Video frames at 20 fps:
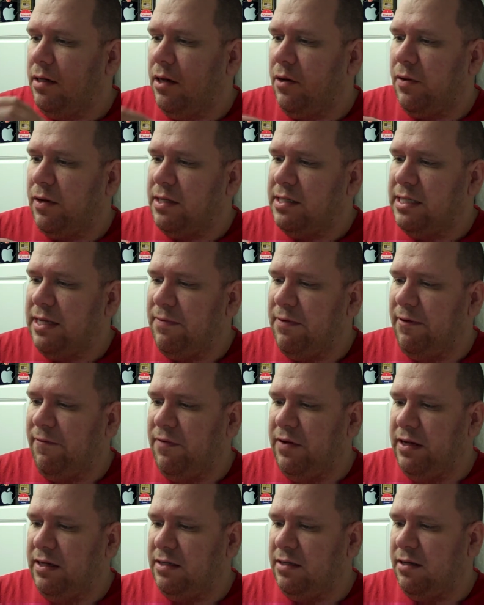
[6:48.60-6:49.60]
okay, 70
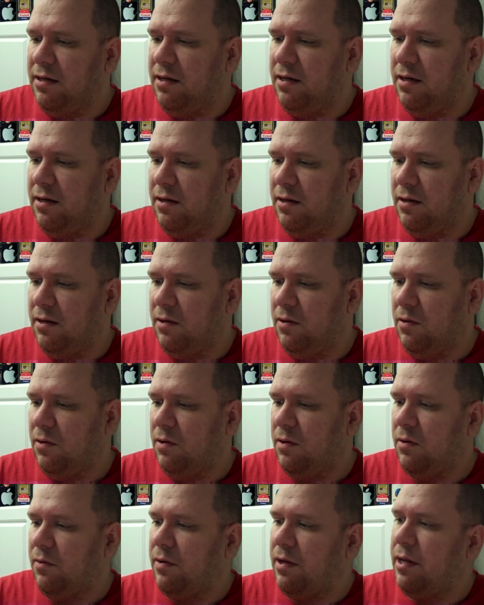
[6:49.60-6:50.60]
feet,
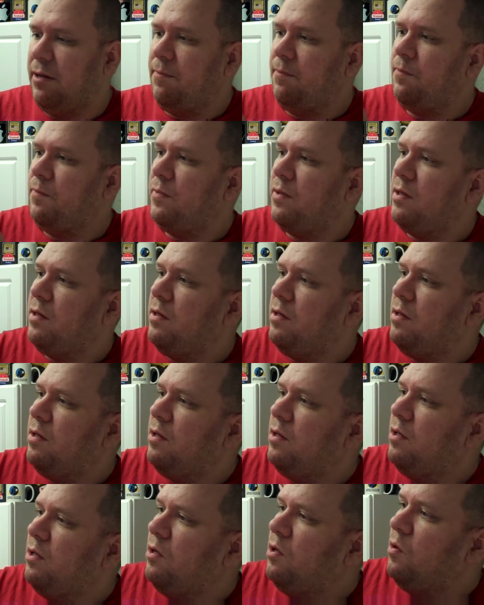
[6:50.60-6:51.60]
okay?
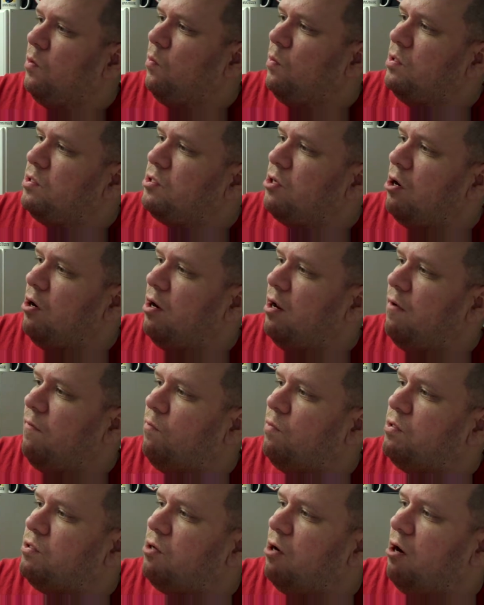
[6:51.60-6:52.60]
We start off,
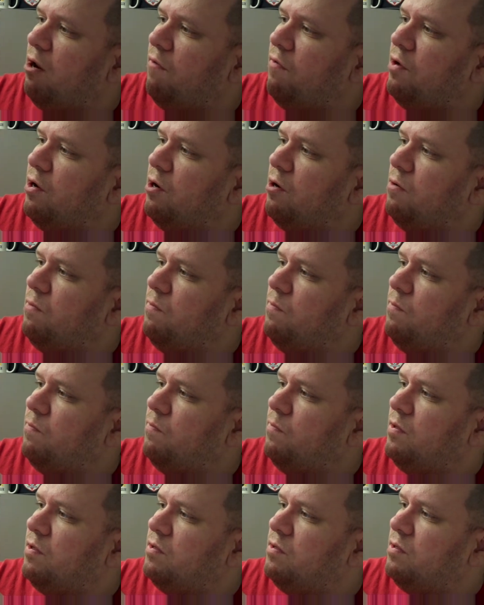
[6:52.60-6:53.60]
we start off here.
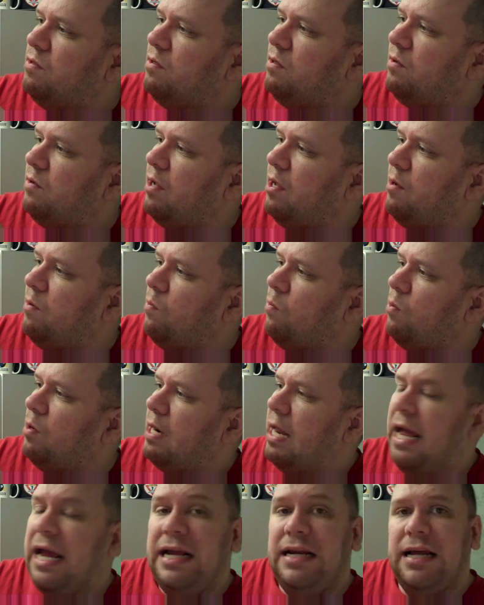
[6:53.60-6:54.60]
This is, okay, we're
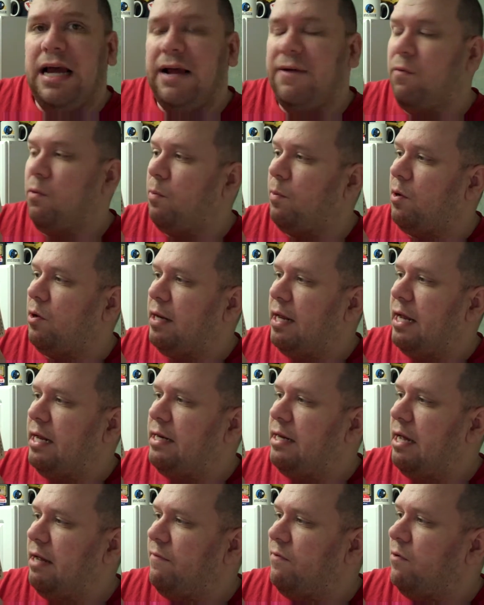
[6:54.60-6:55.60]
an A diver, what we call A
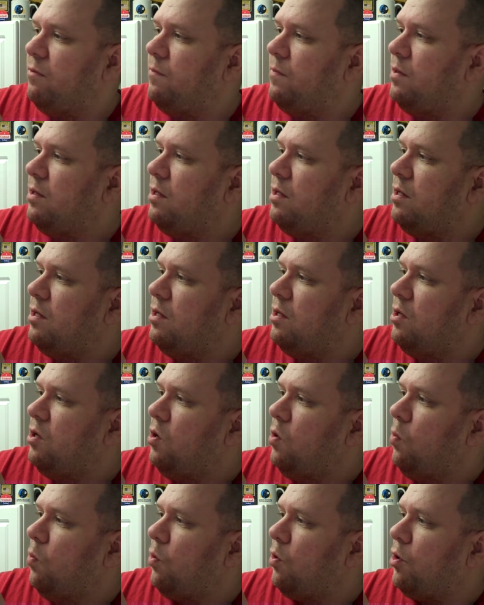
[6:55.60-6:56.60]
diver.
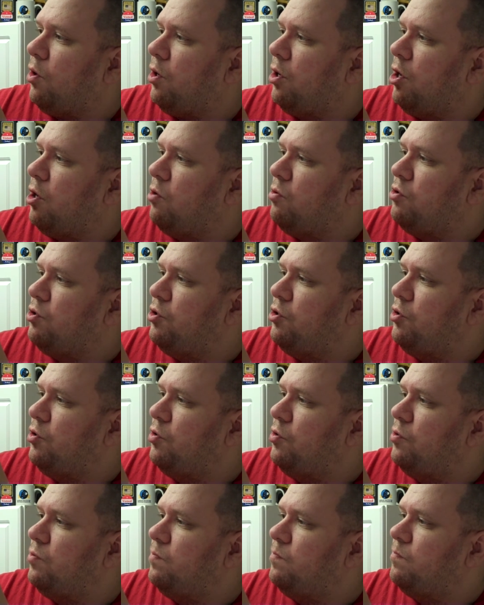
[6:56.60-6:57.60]
We're going to go
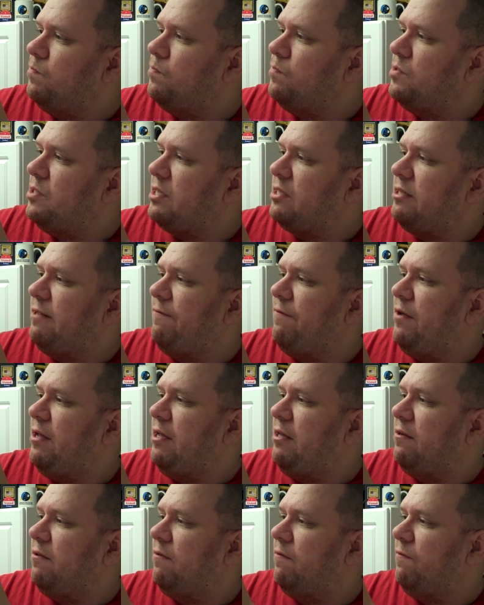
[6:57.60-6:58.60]
to 60
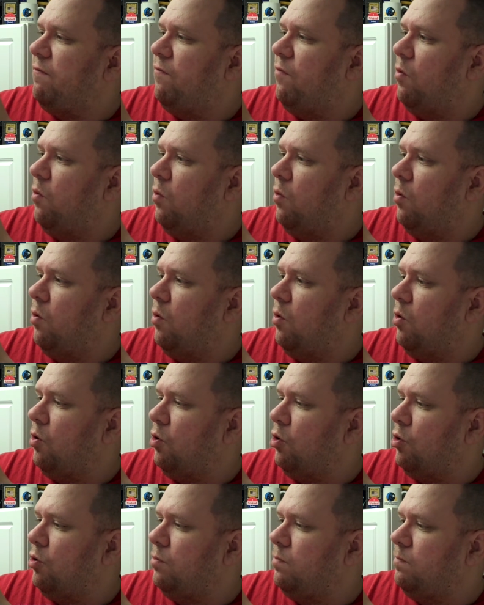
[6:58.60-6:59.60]
feet
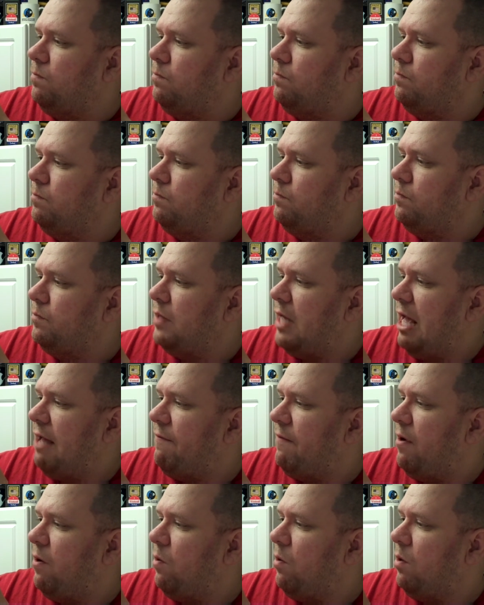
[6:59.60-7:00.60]
for
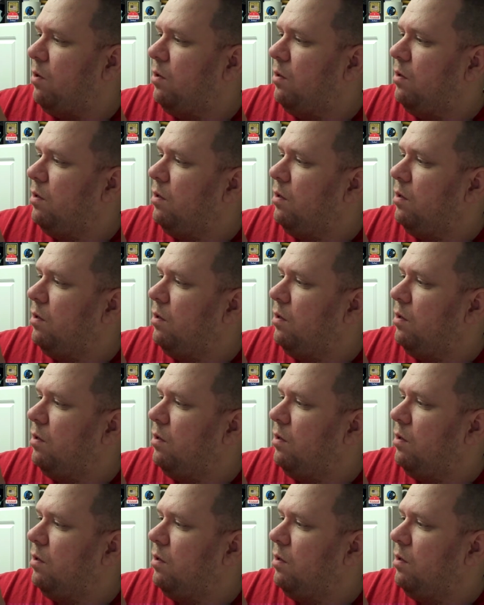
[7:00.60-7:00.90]
half hour.